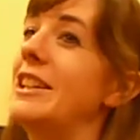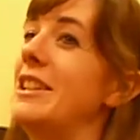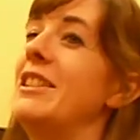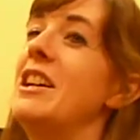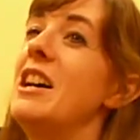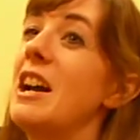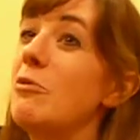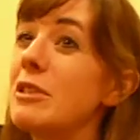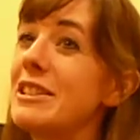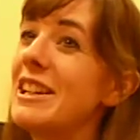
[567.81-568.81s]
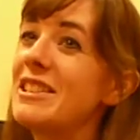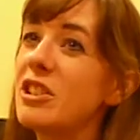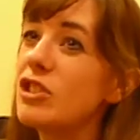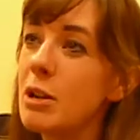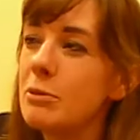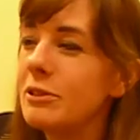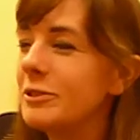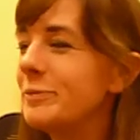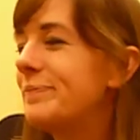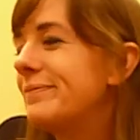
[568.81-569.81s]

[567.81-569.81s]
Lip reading: that I wouldn't get into trouble.